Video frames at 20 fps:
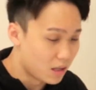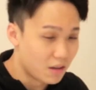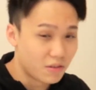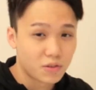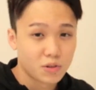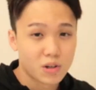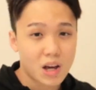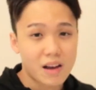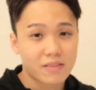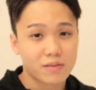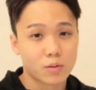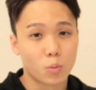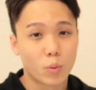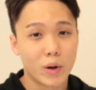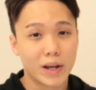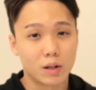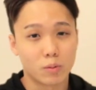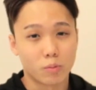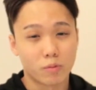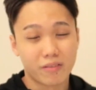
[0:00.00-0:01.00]
If you have a
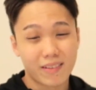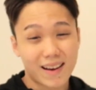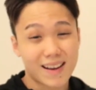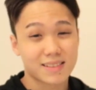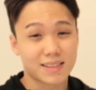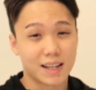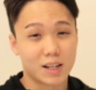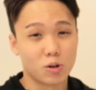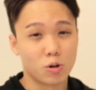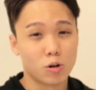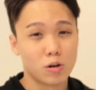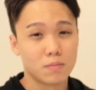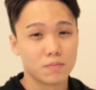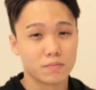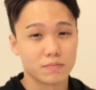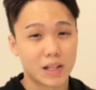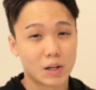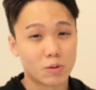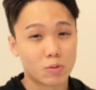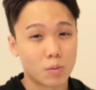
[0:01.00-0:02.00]
weight vest at
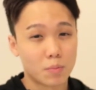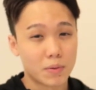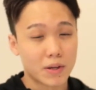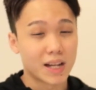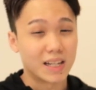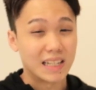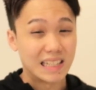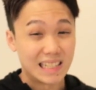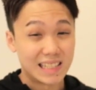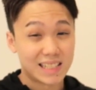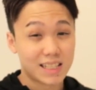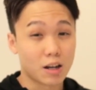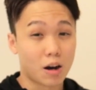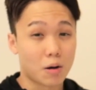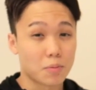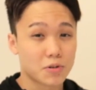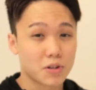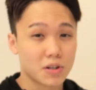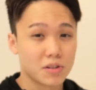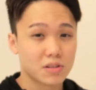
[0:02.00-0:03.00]
home, there will be an easy
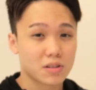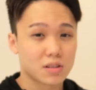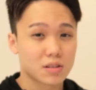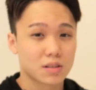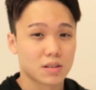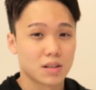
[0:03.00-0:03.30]
option.